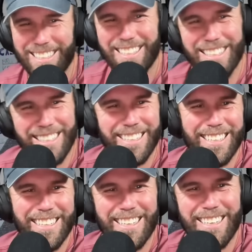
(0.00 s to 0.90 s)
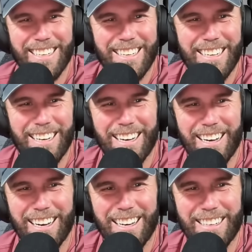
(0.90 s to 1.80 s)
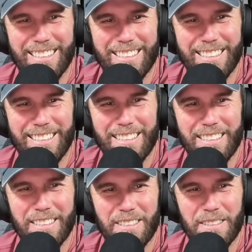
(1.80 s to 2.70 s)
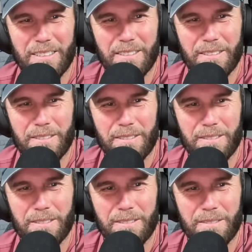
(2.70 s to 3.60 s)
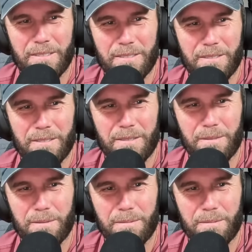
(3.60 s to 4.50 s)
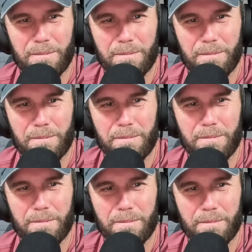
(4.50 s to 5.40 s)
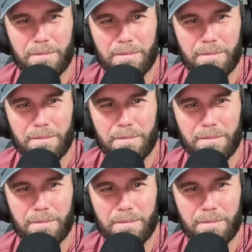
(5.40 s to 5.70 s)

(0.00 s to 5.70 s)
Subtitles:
This person isn't speaking.